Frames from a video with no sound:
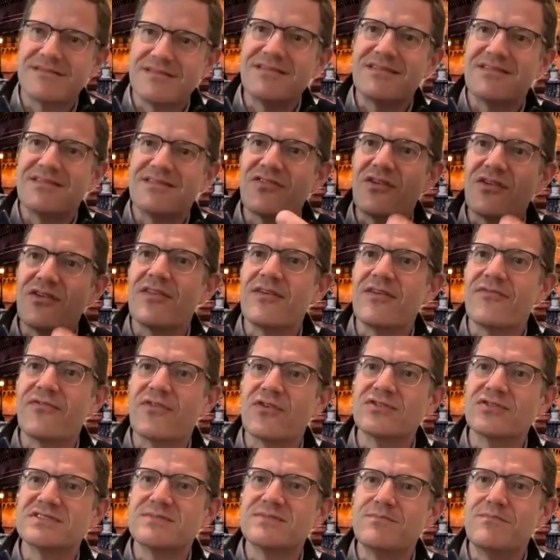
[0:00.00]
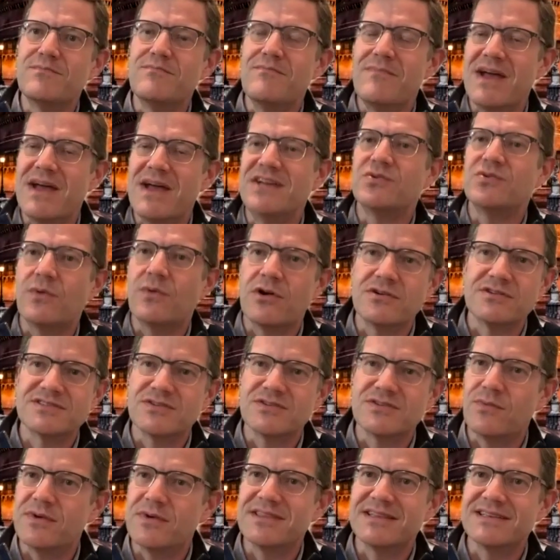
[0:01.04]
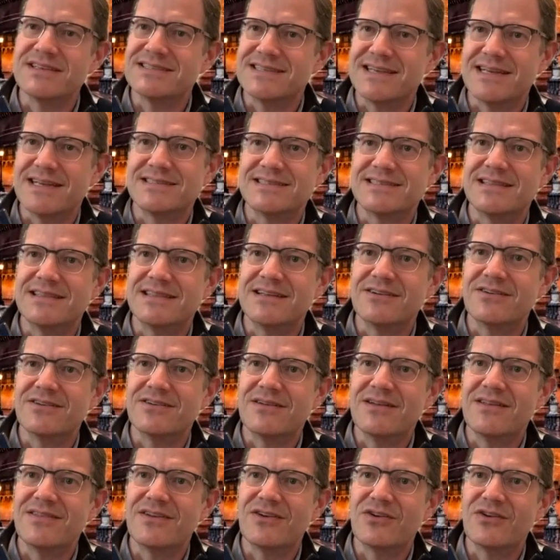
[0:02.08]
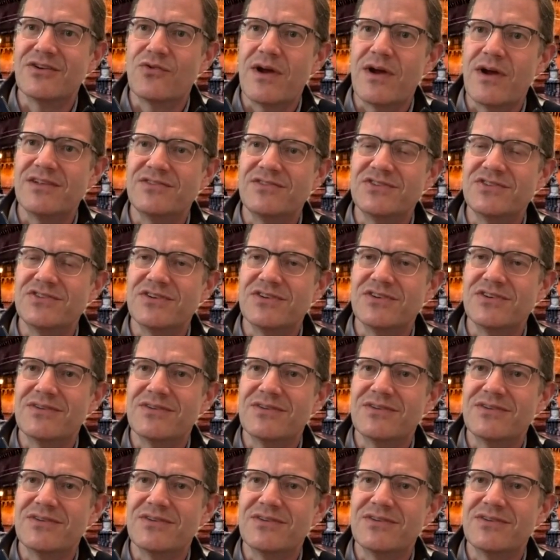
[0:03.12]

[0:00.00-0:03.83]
the first major rehearsal with the sets in their grandeur?